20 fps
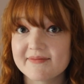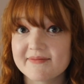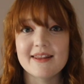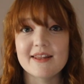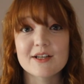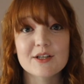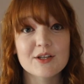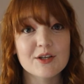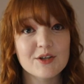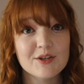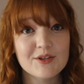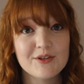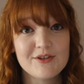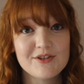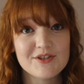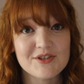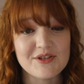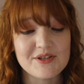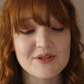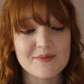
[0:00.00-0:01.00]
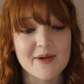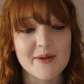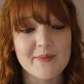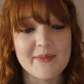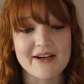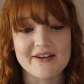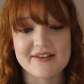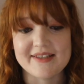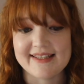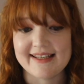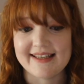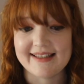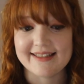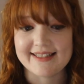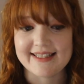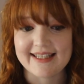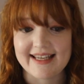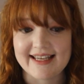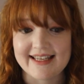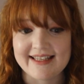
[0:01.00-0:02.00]
The conclusion to my
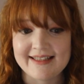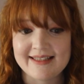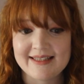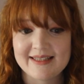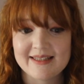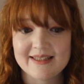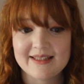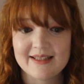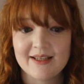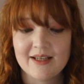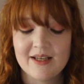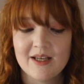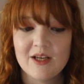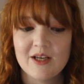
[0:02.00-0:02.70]
personality is,